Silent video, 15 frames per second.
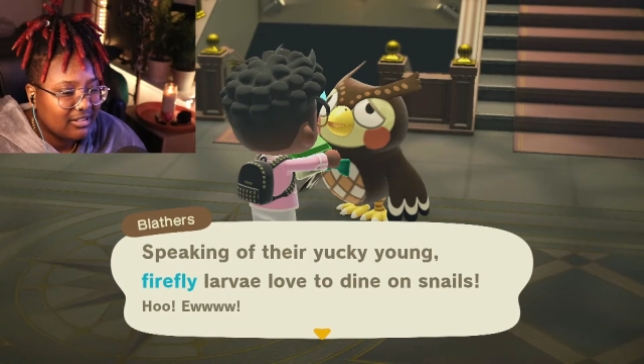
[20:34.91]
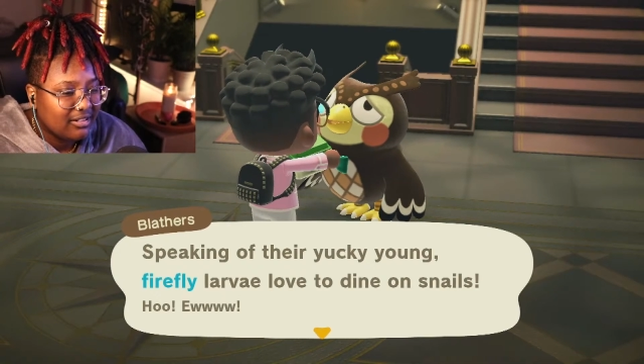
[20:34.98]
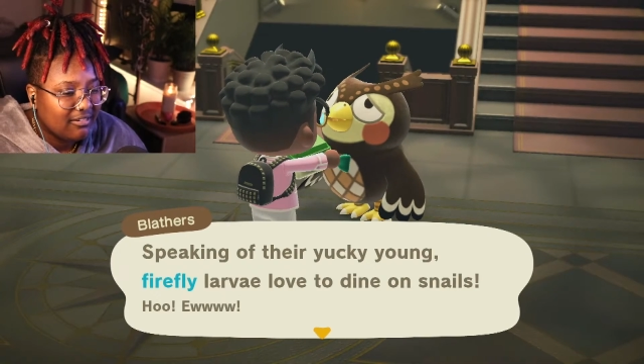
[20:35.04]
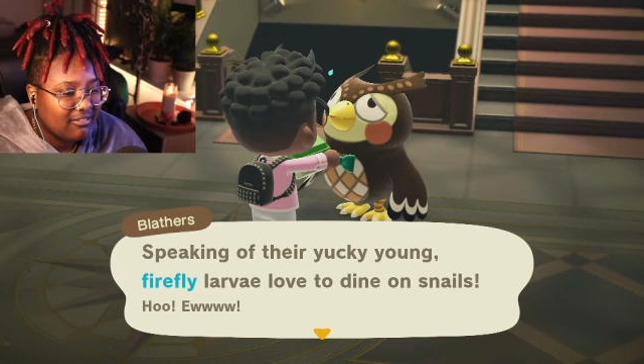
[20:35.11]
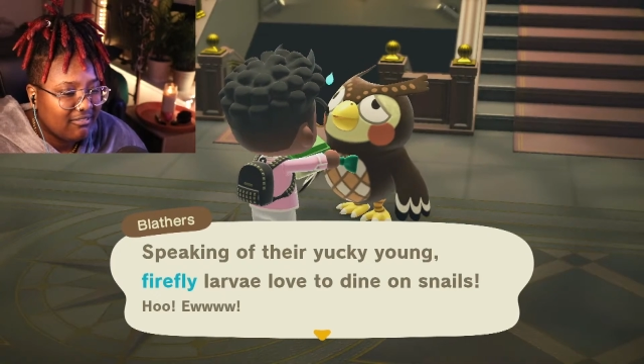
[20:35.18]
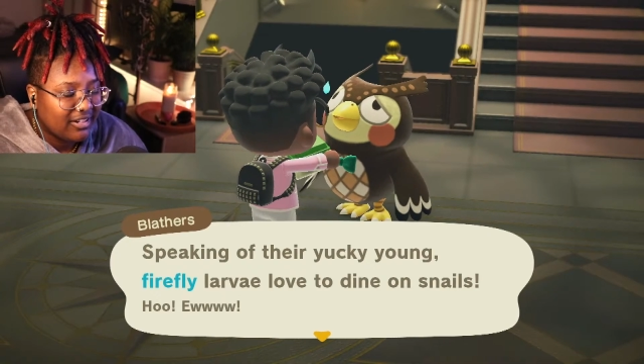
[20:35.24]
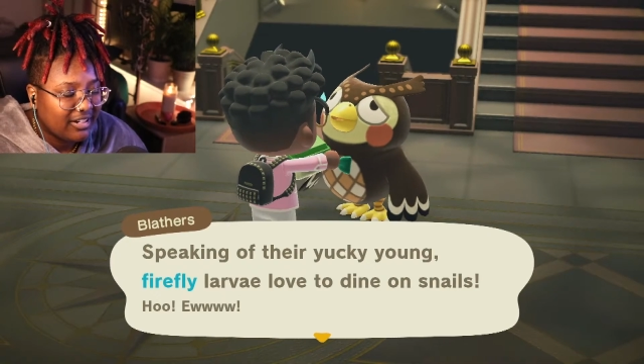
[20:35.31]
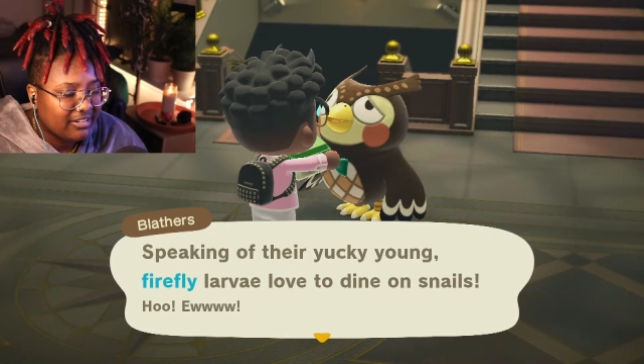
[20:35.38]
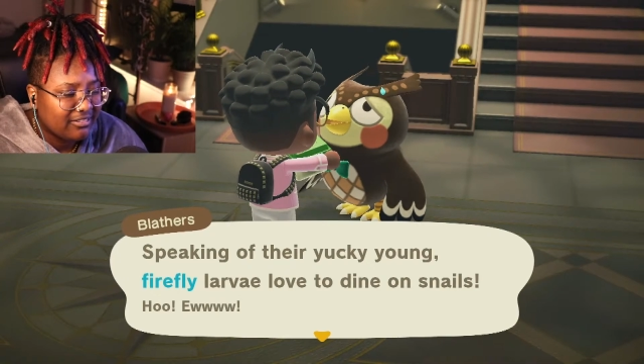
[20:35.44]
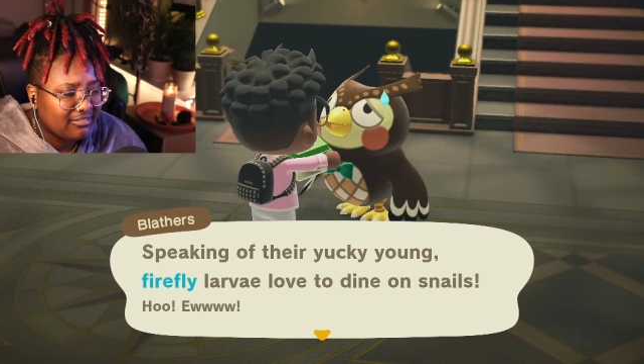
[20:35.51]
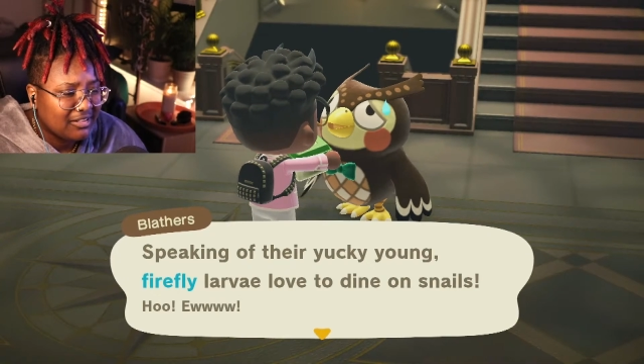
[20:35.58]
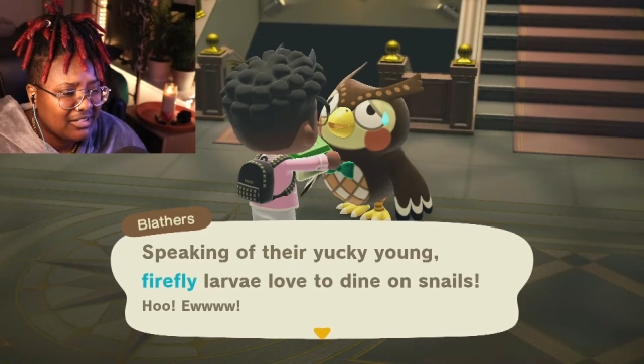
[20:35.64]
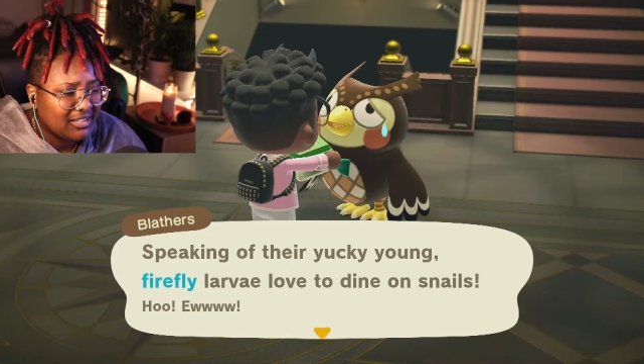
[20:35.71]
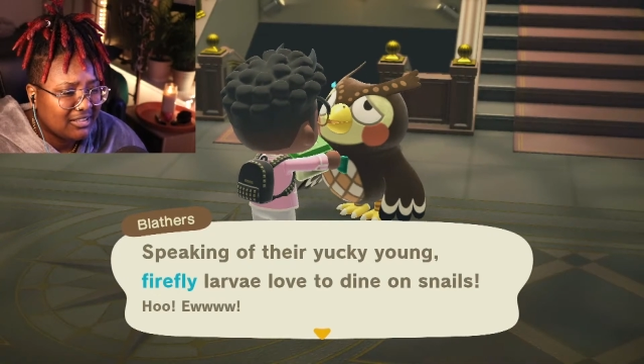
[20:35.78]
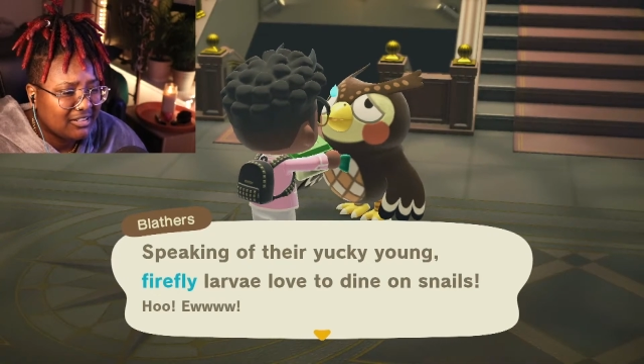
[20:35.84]
firefly
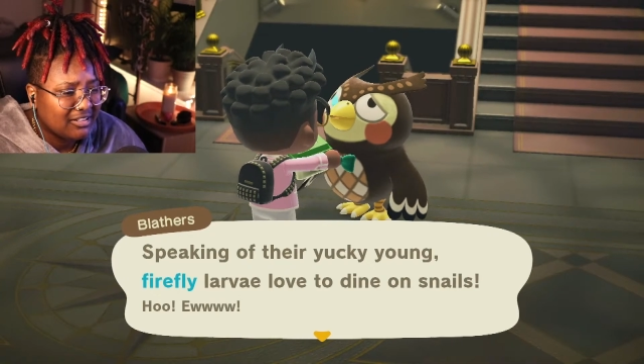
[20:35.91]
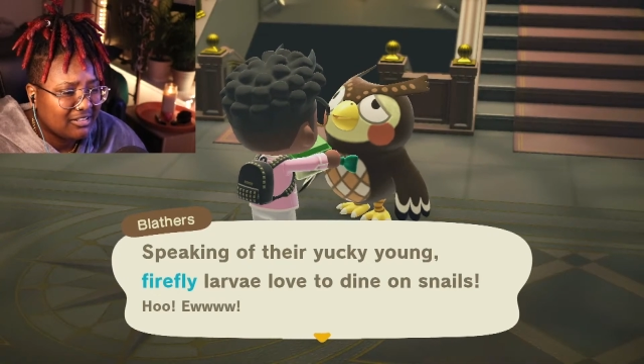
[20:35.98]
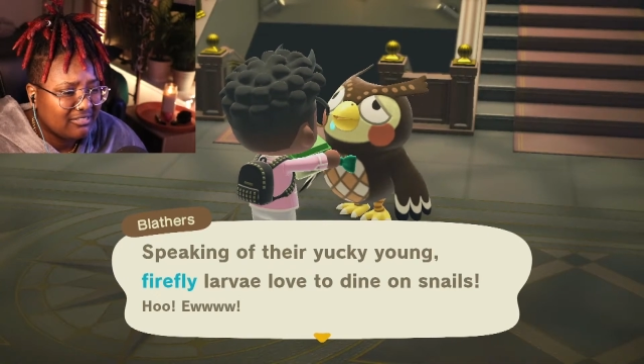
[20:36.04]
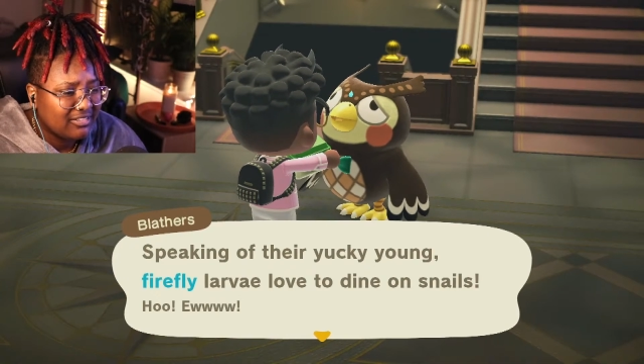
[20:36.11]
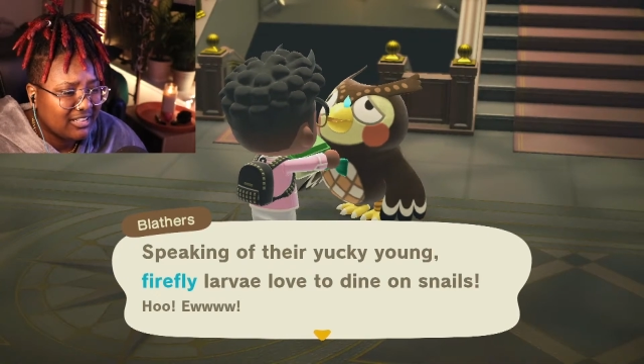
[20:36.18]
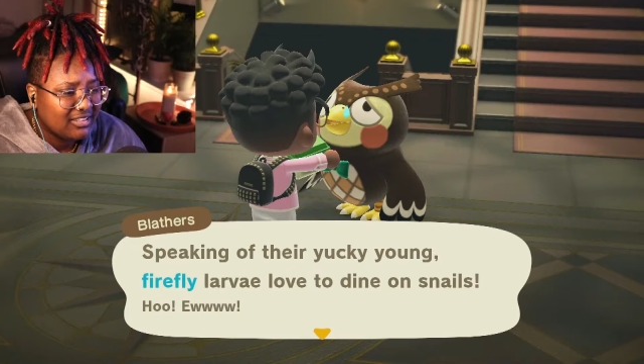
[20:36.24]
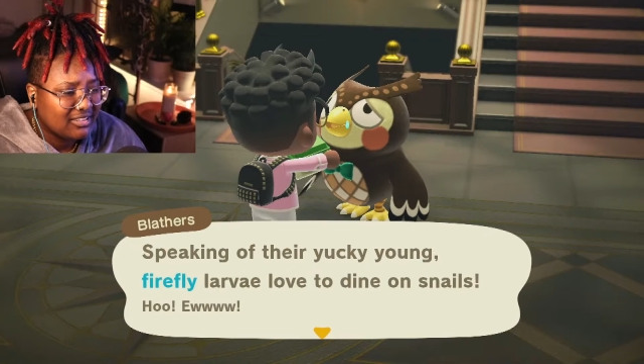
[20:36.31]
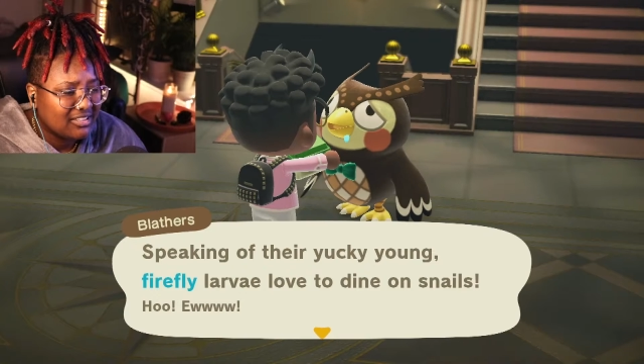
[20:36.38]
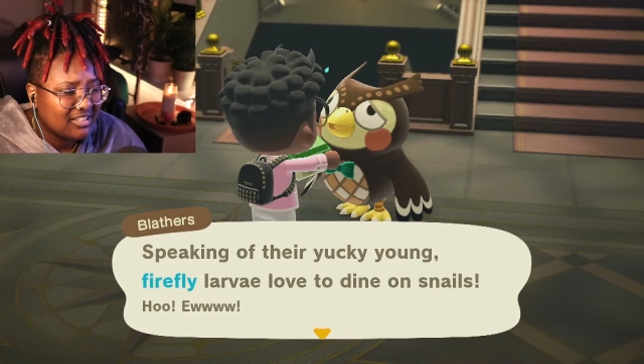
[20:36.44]
larvae love